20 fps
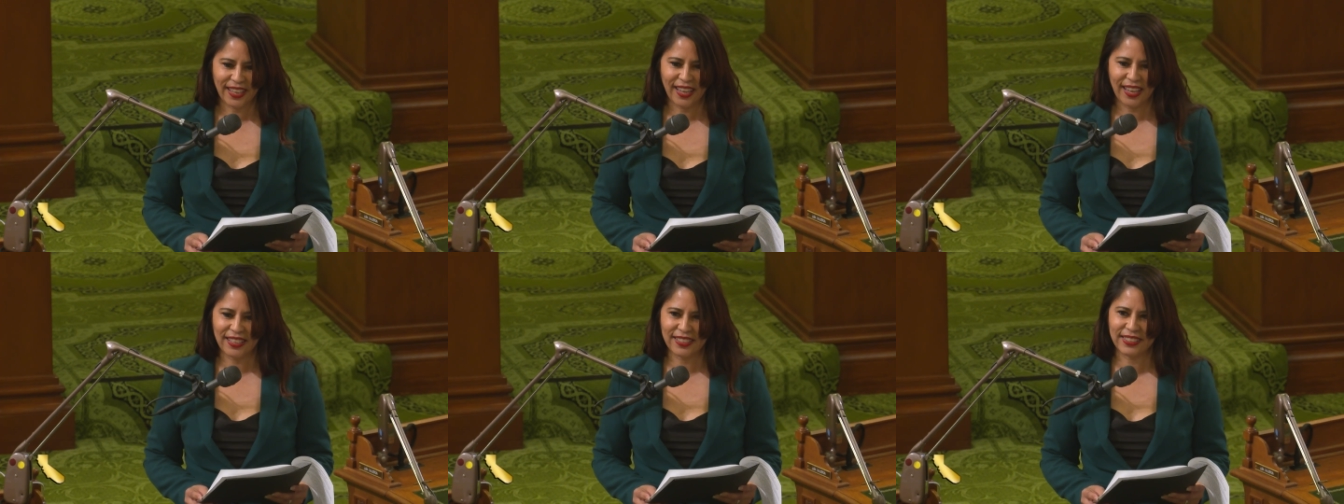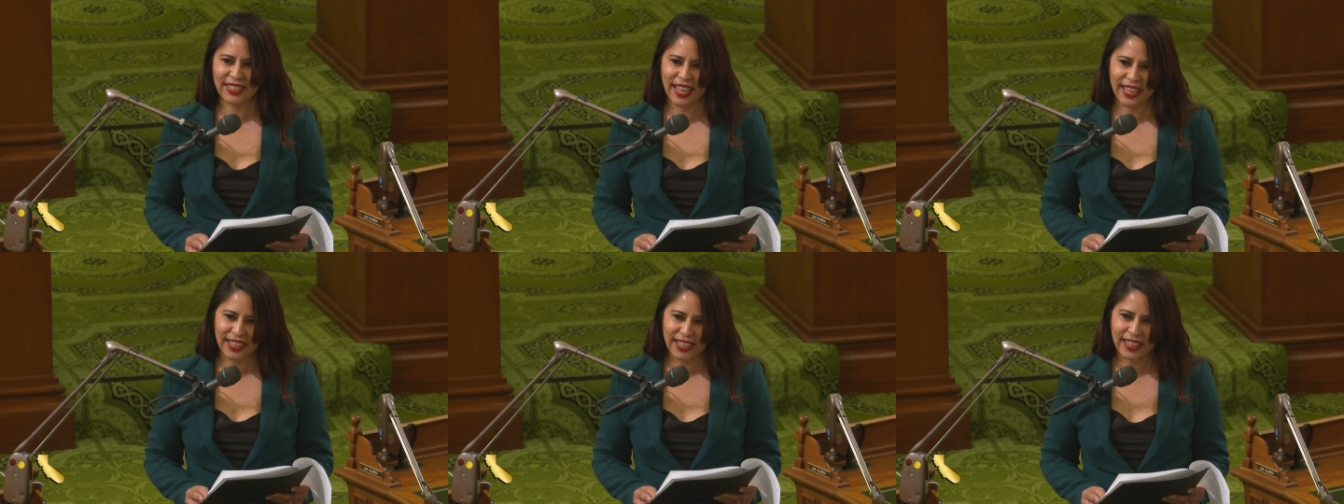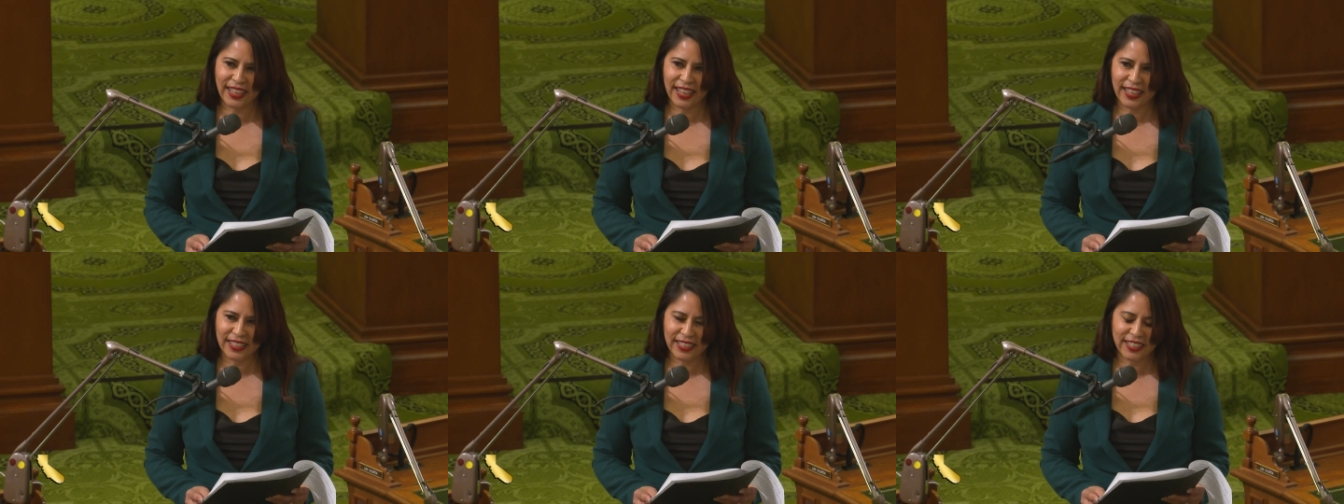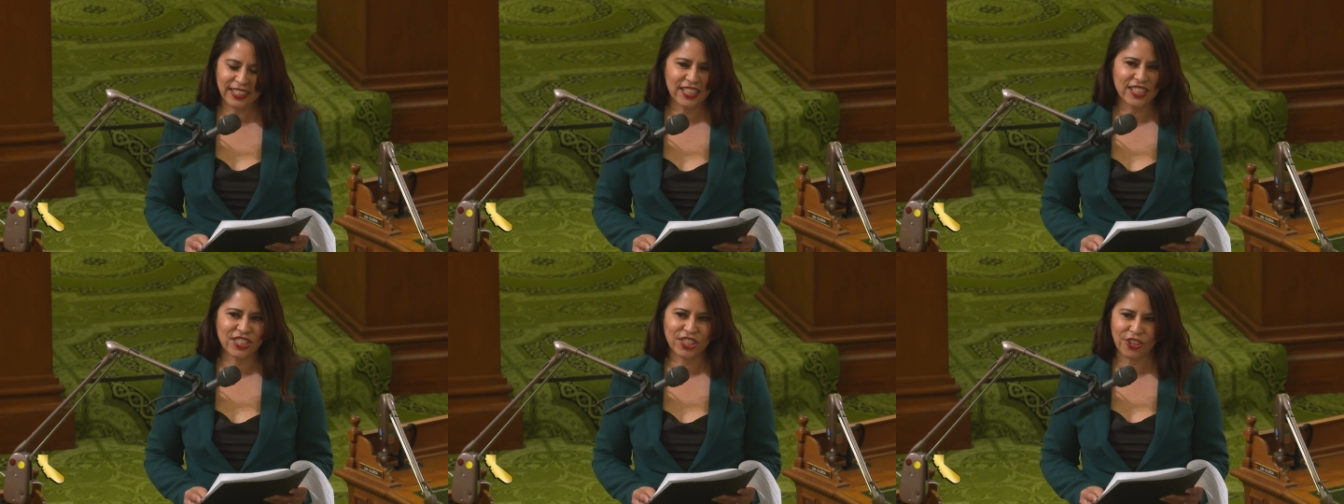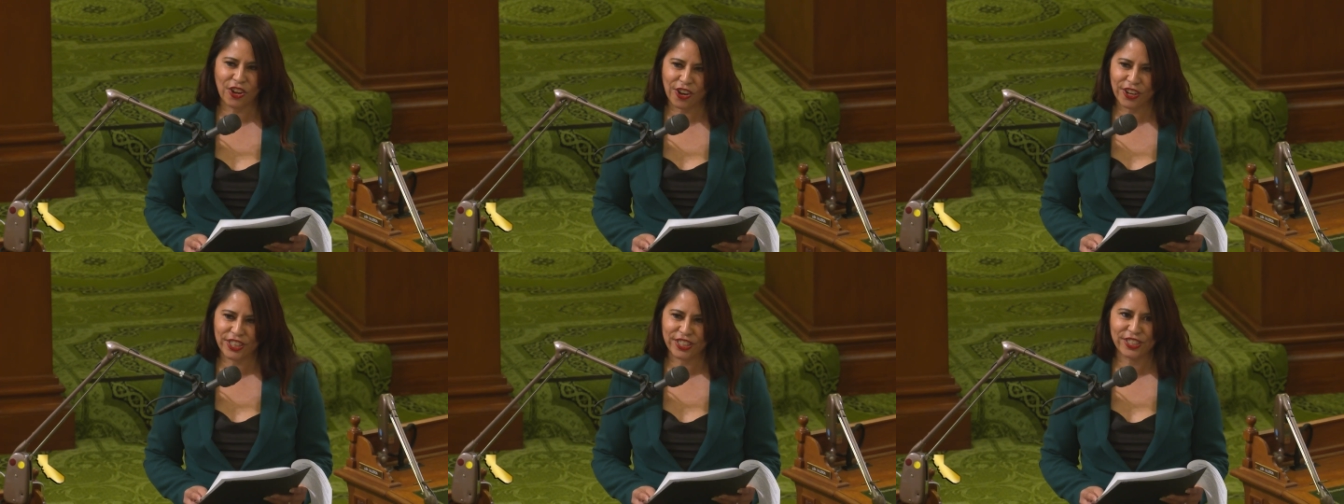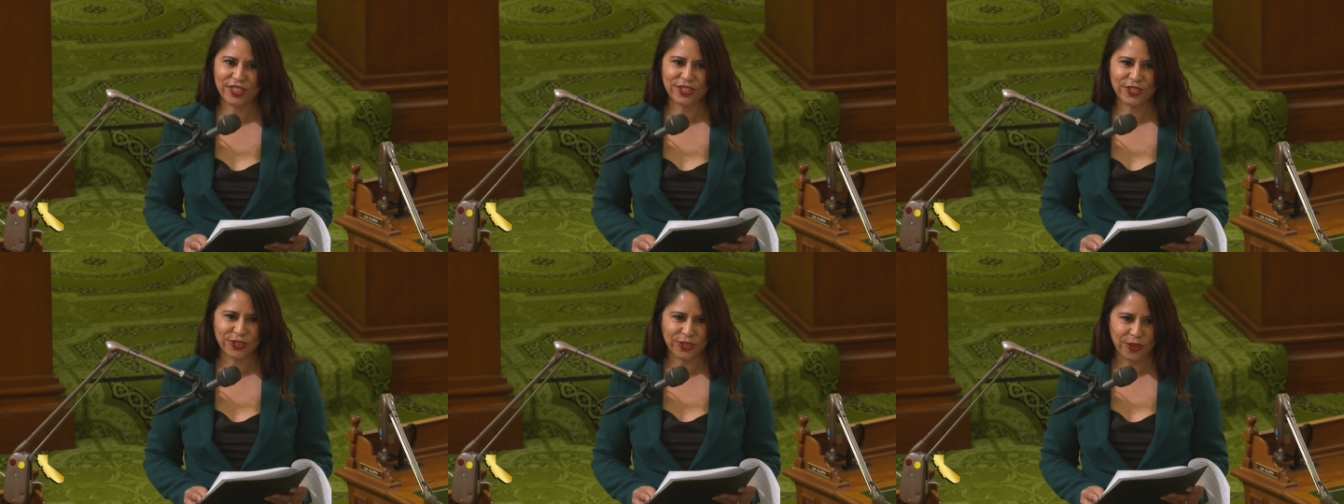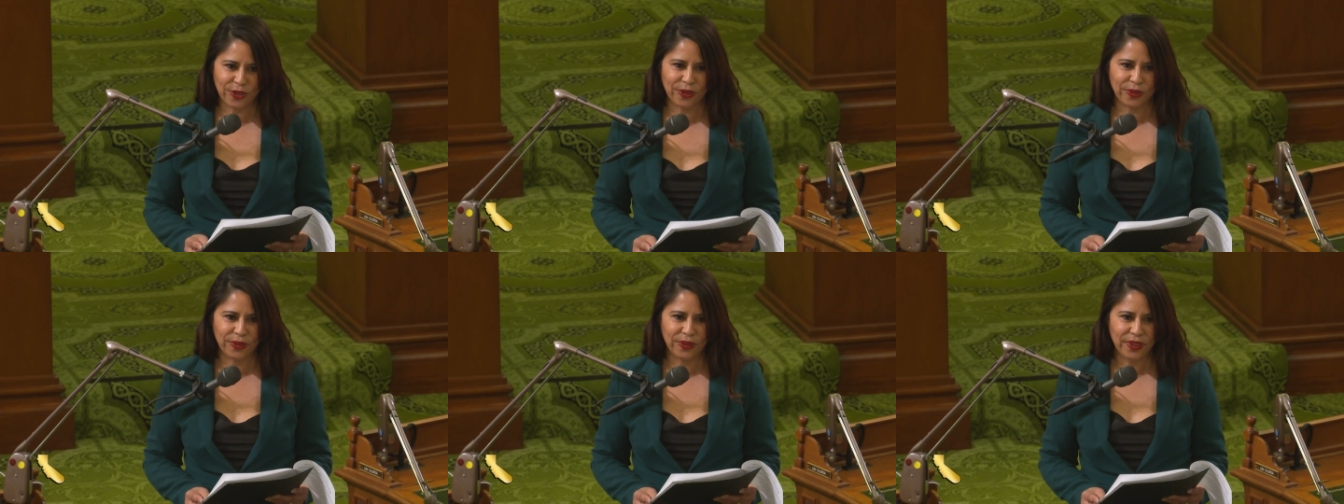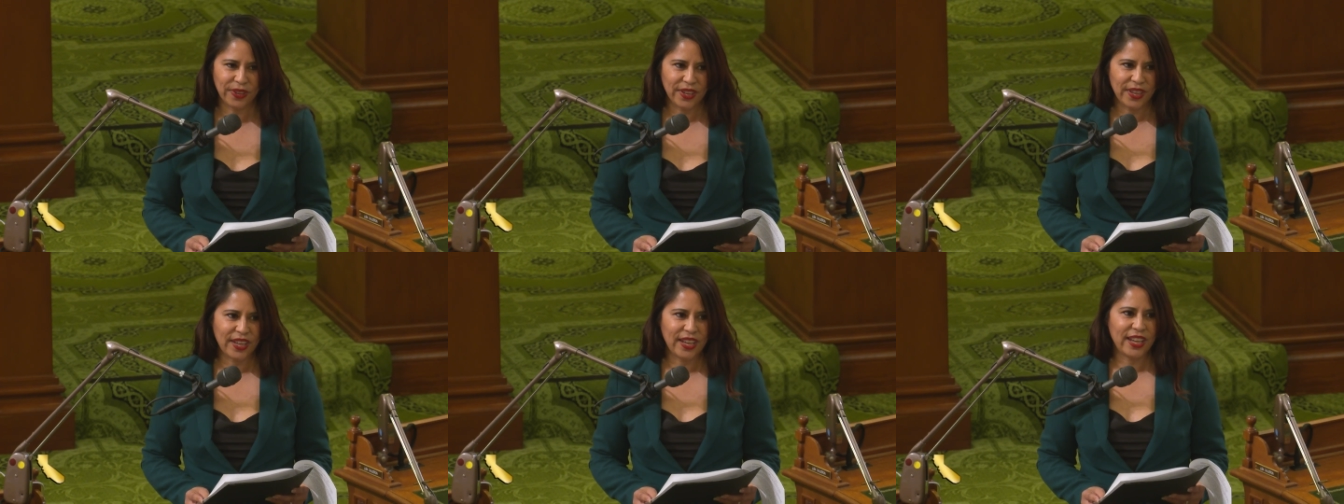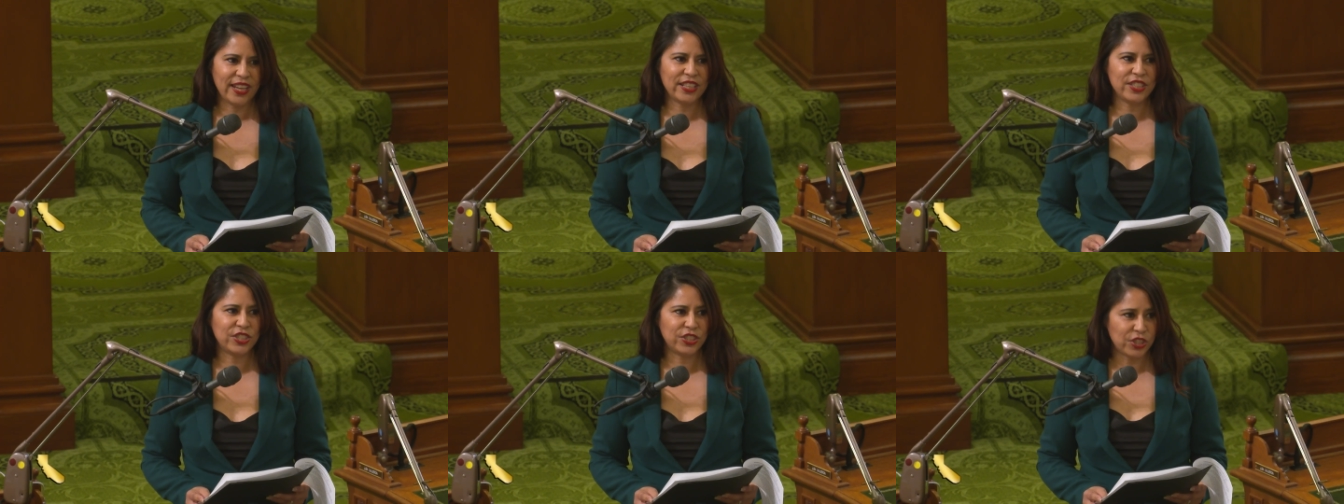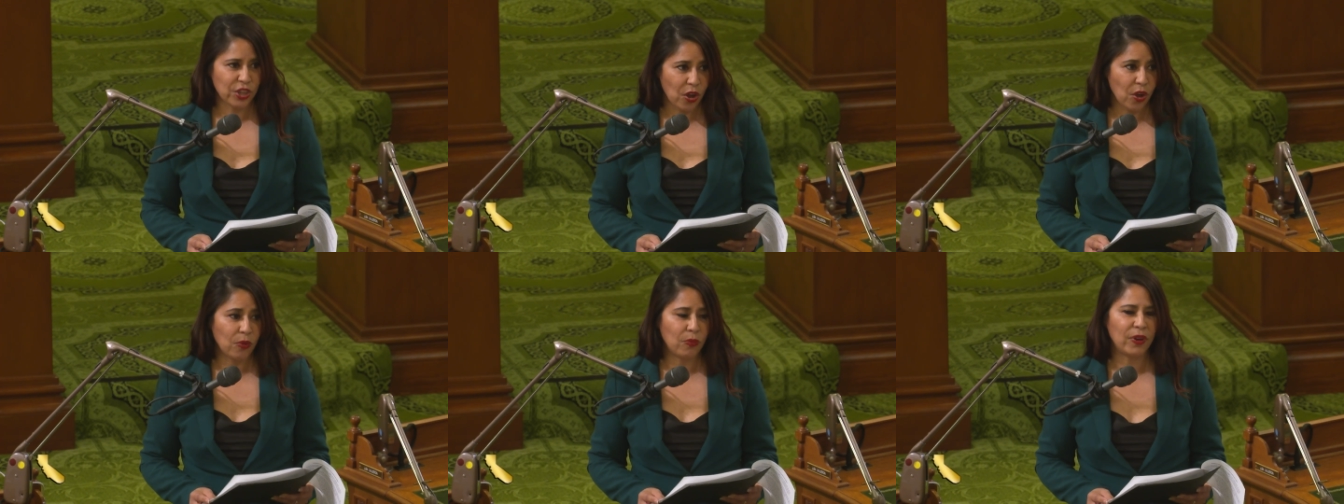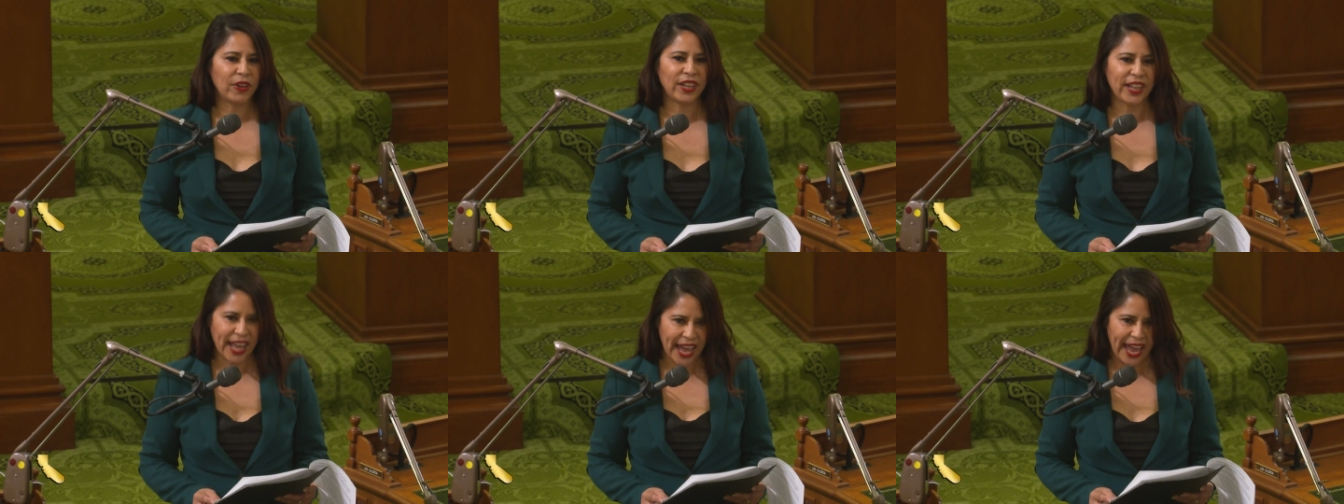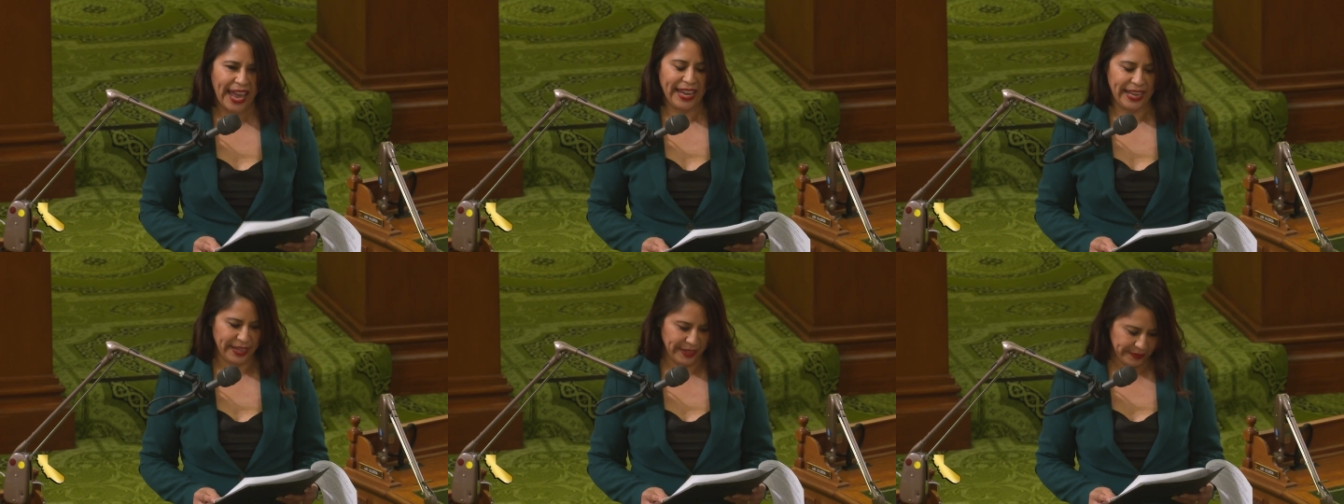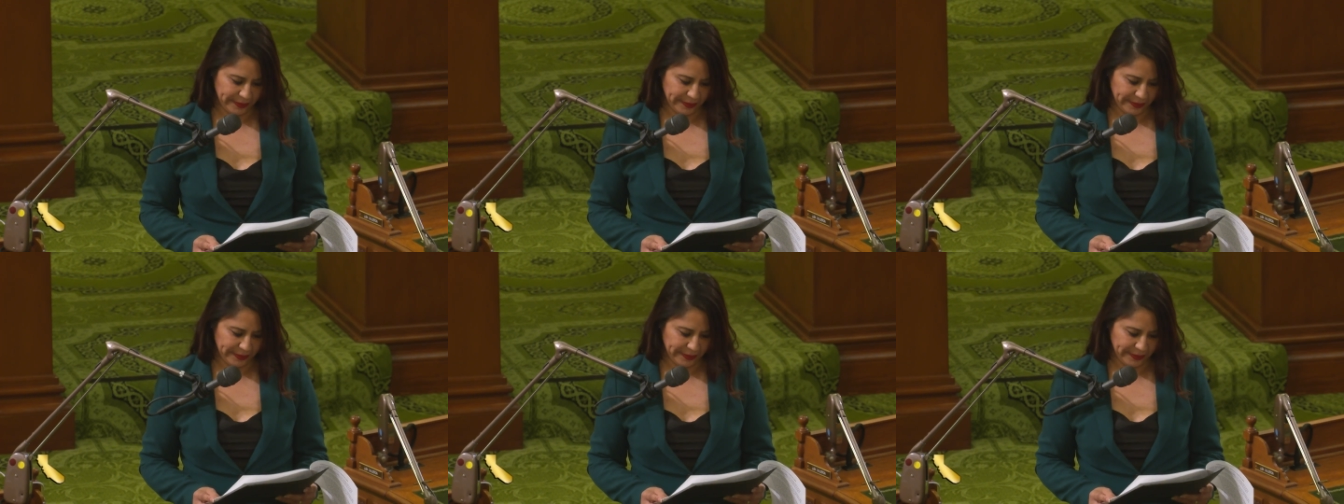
and dedicating his heart and soul, and so will I.